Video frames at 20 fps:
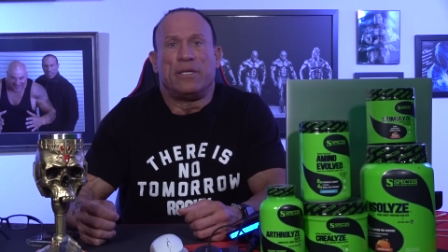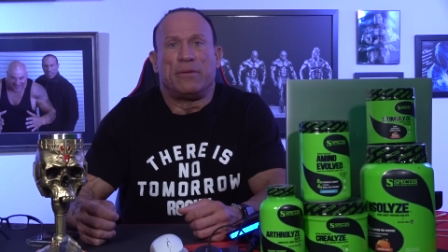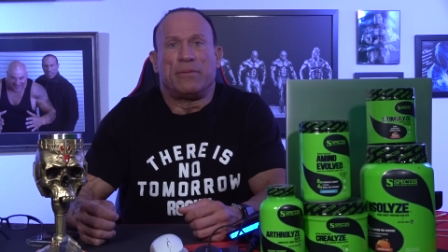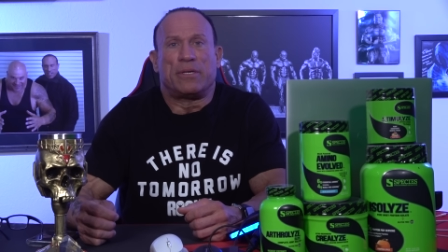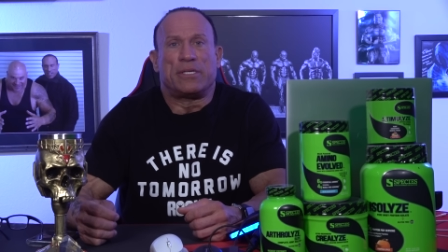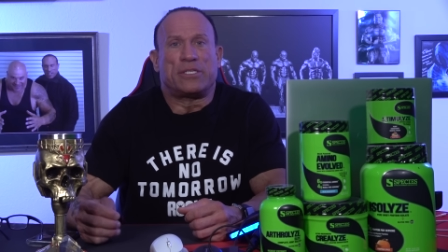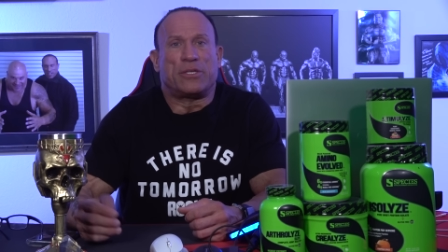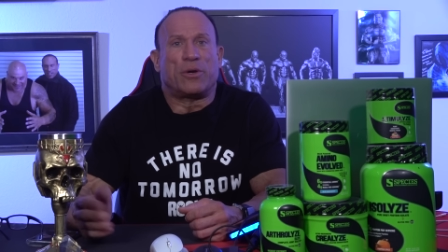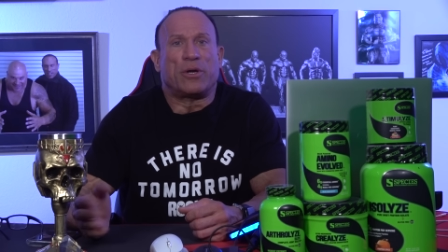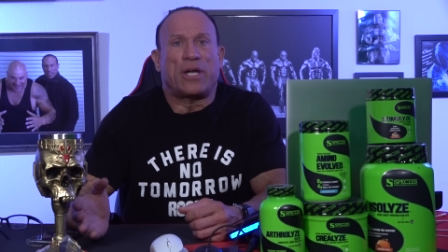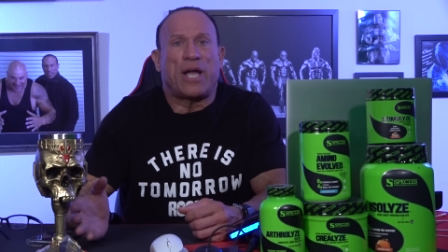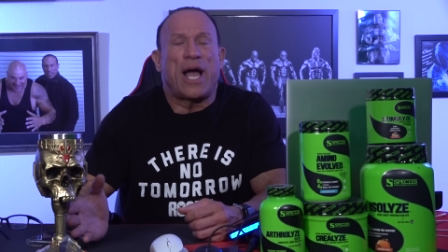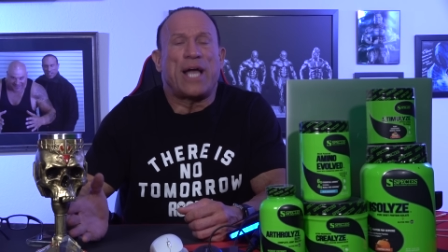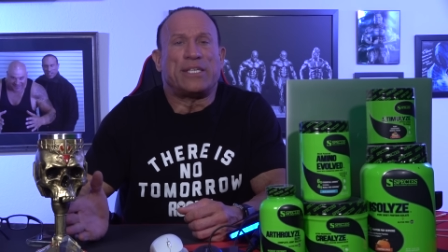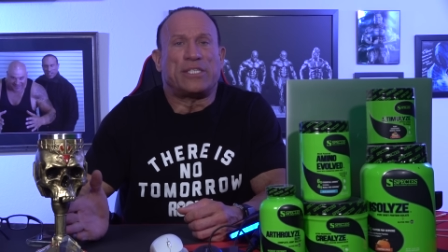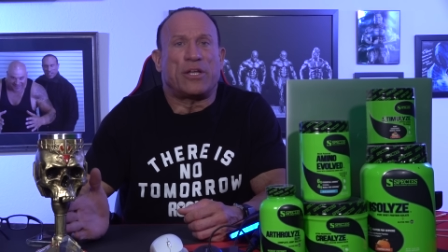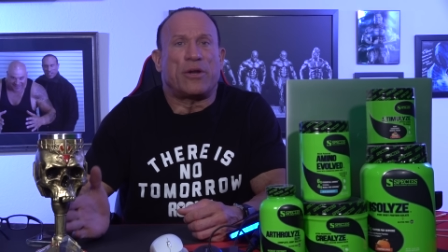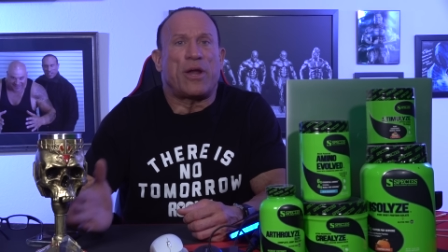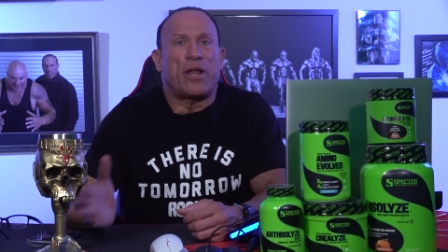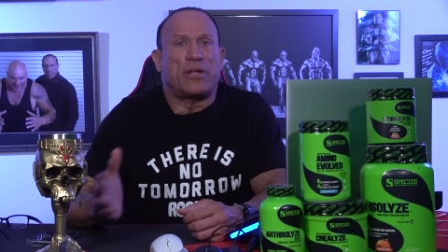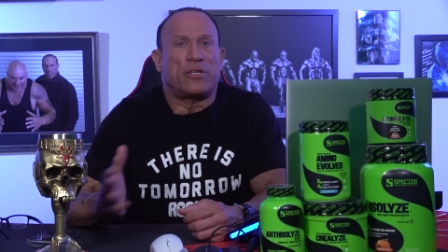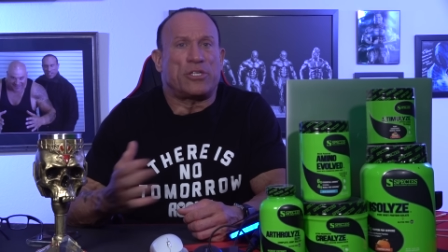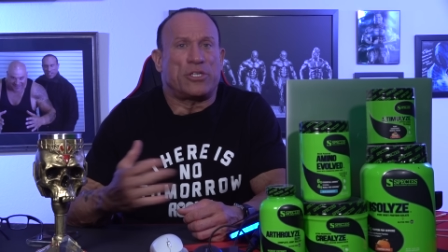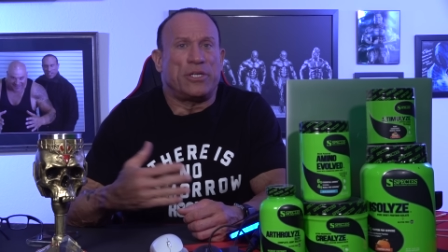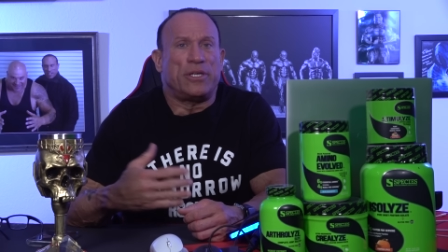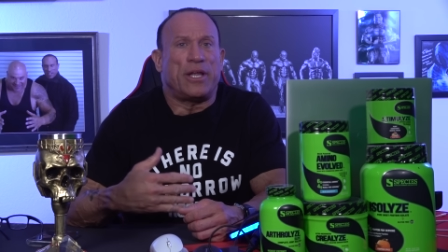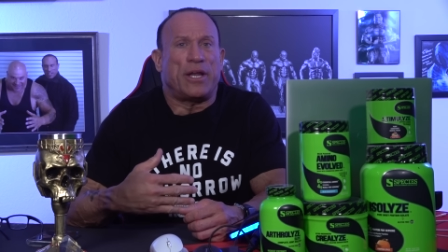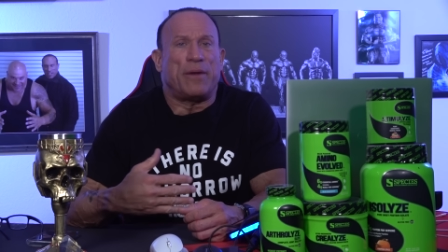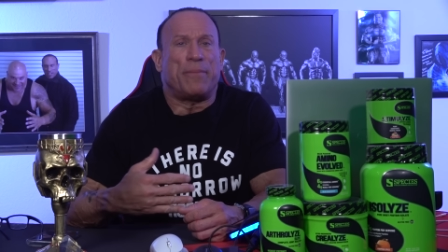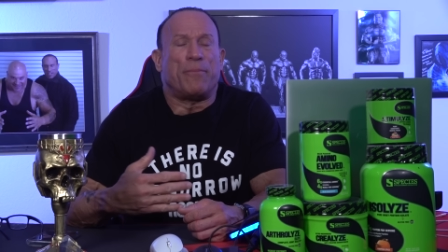because there are guys that are
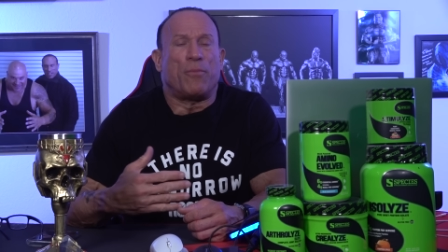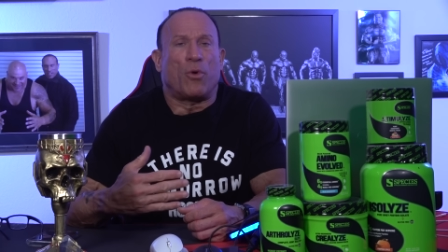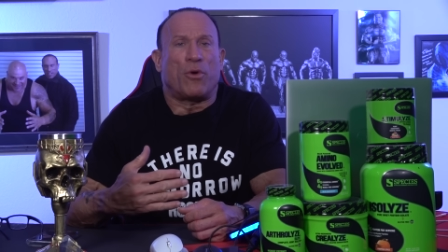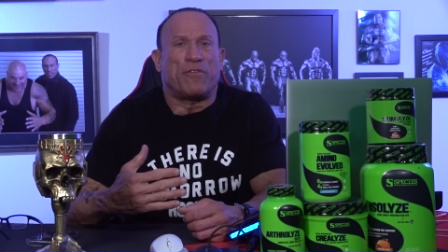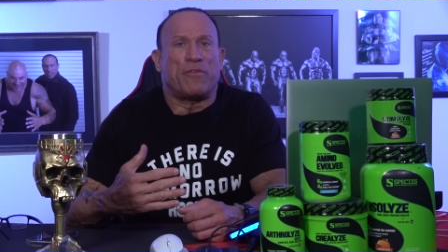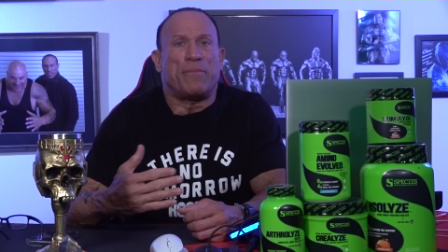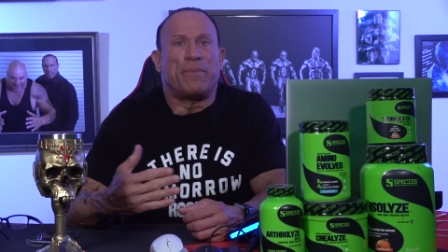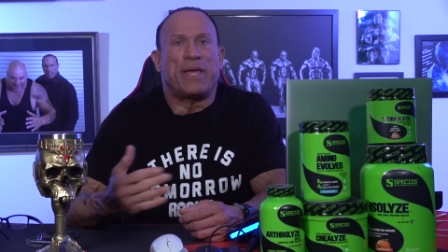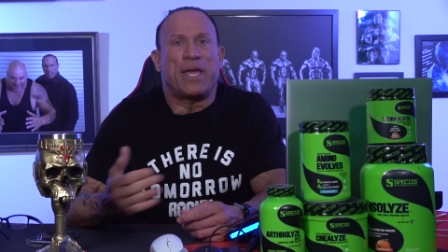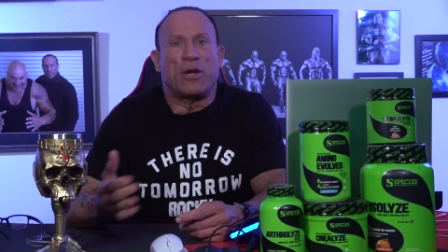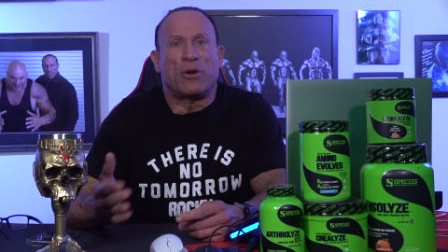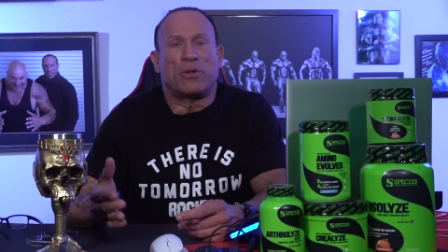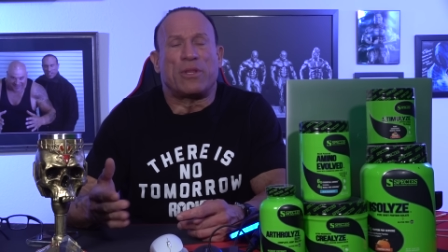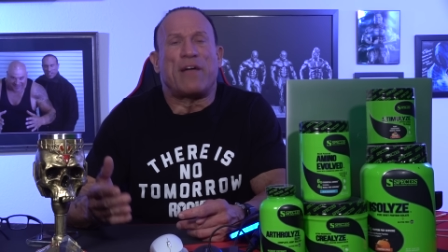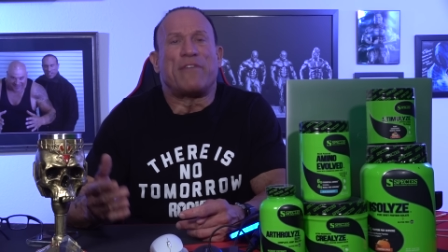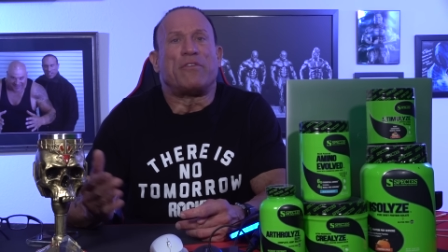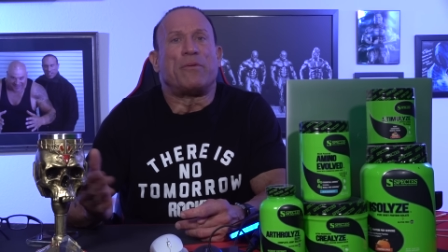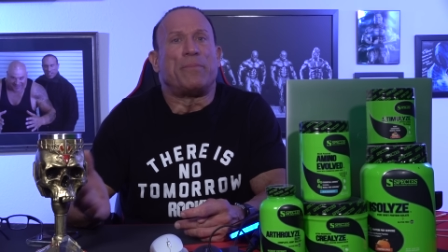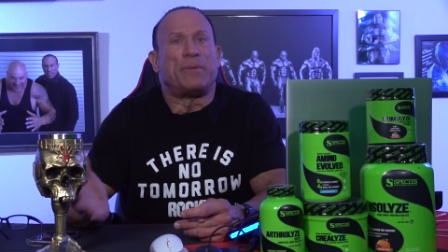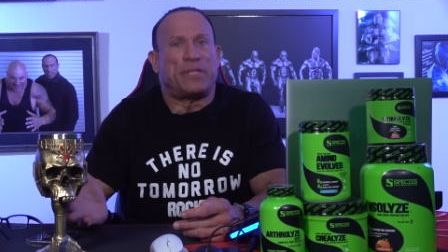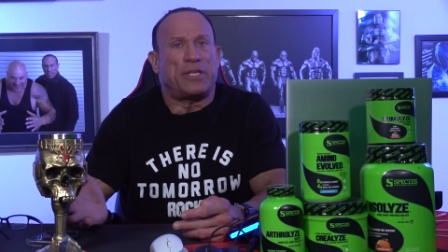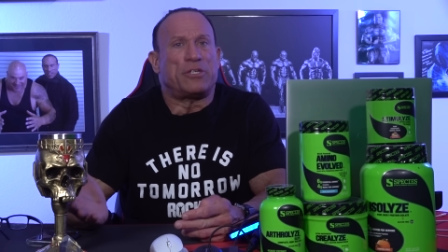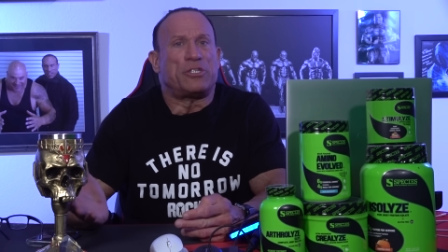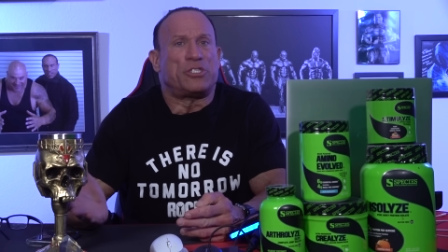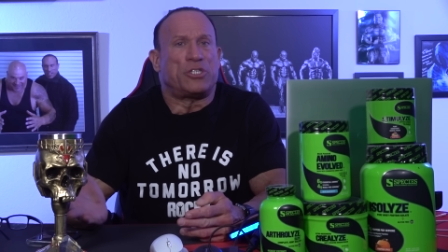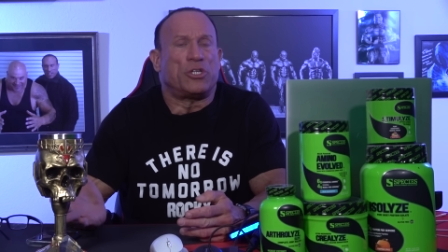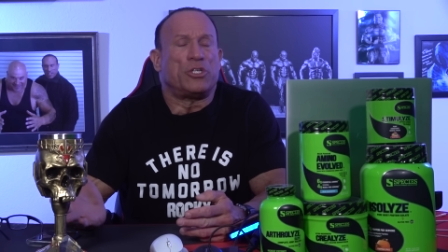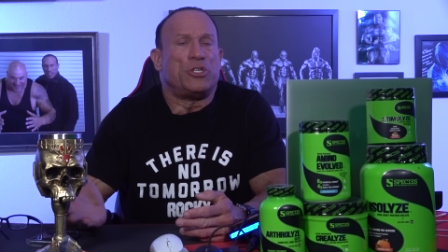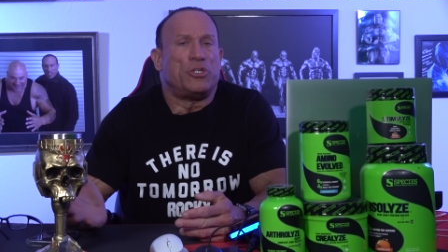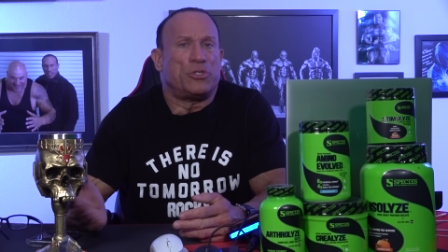at, at more of a beginner level, but they're
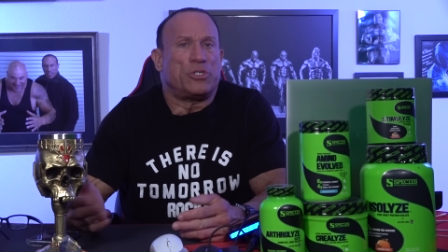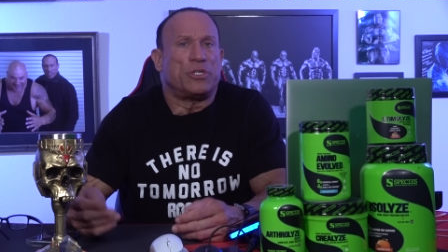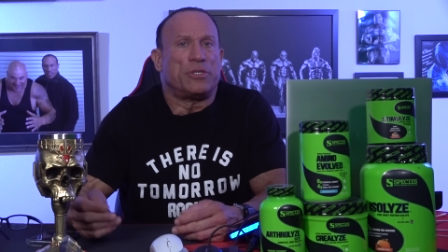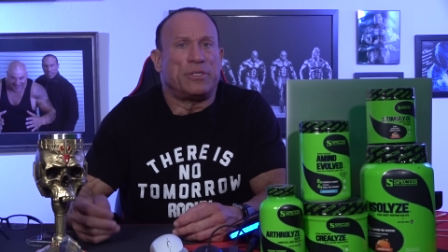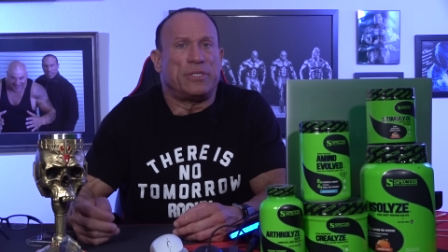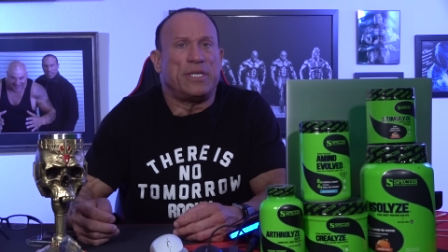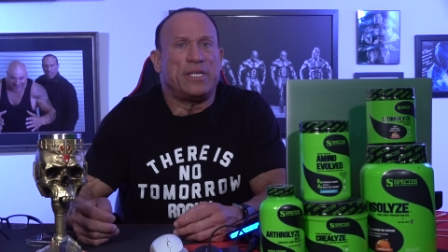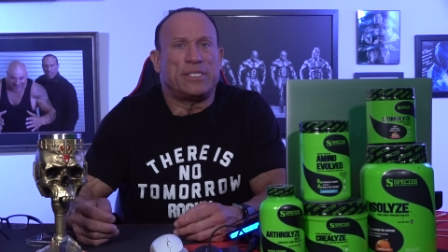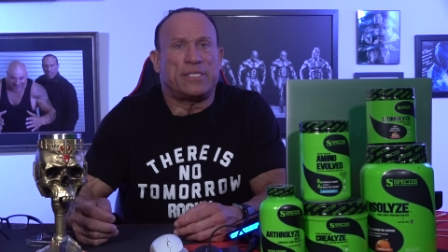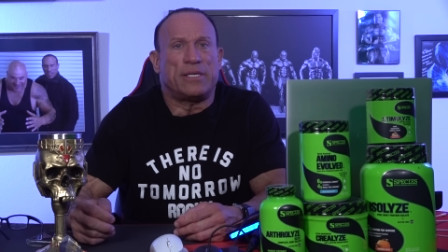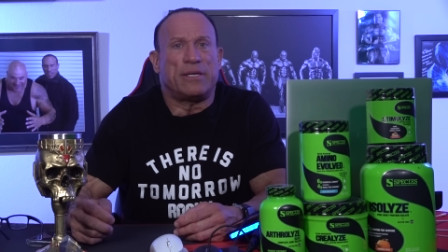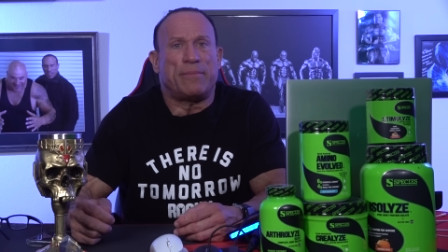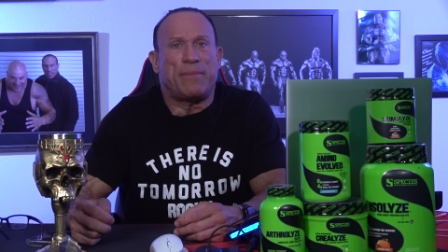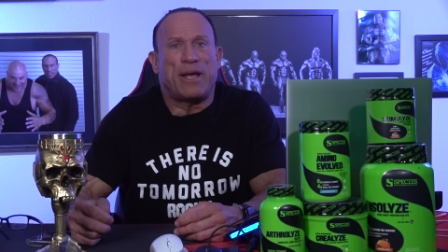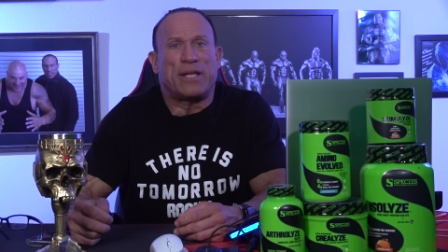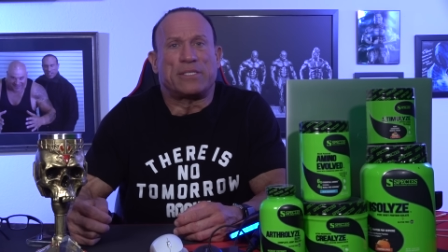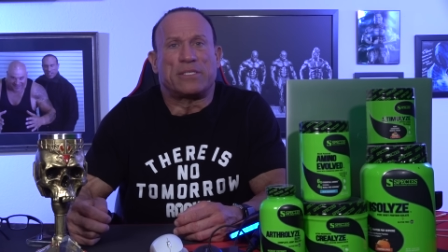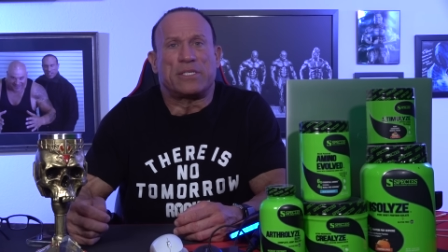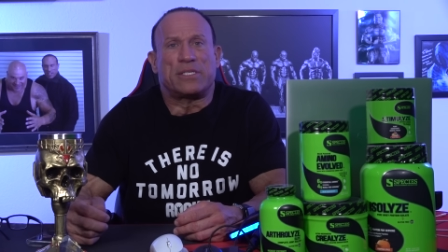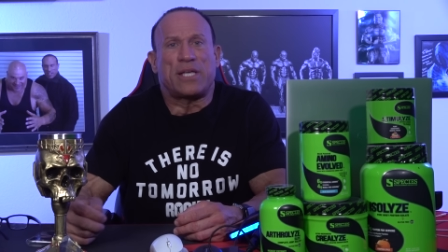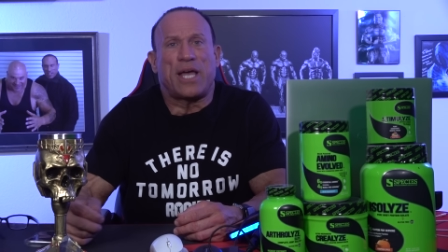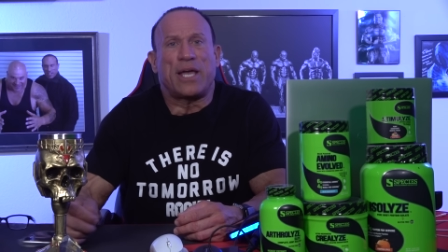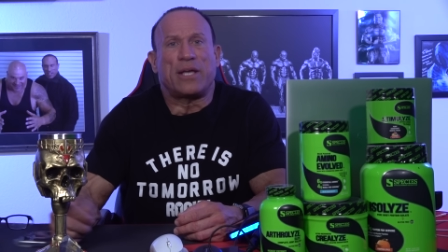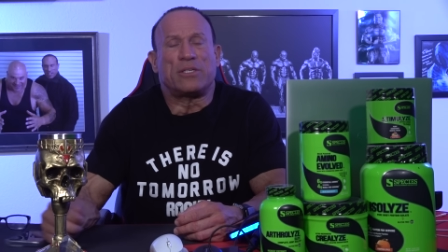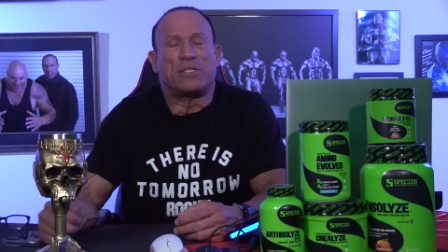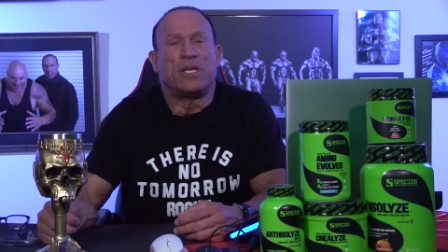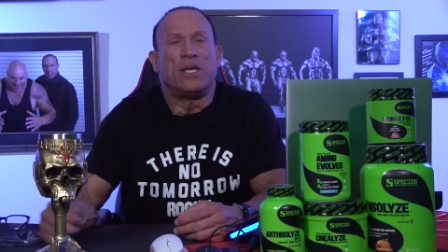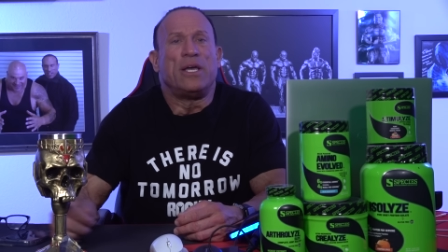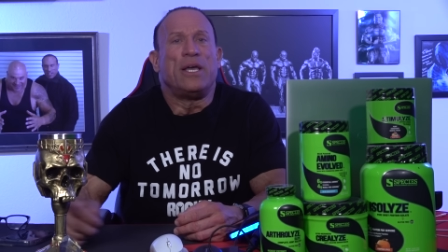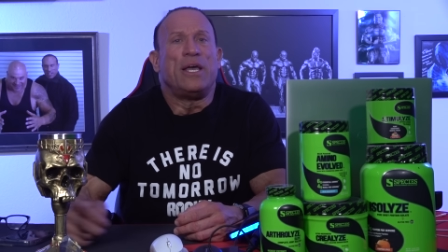still using decent amounts of cycles.